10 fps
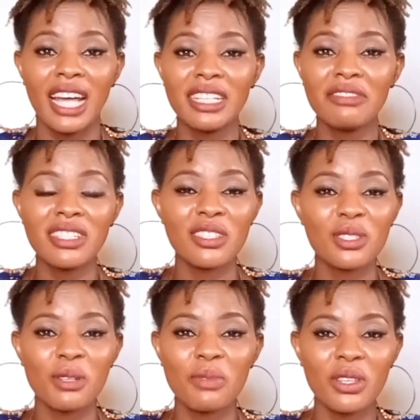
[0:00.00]
And if this
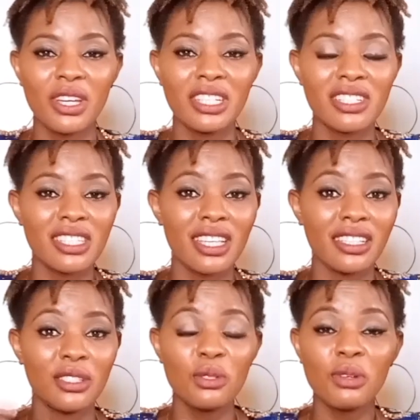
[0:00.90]
is something you're
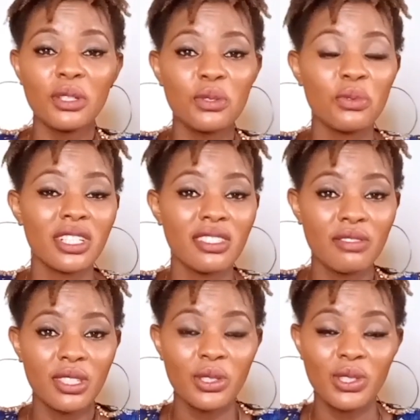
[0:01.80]
interested in, do well to watch
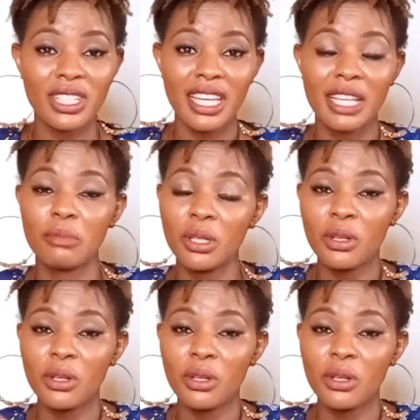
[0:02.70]
this video to the end,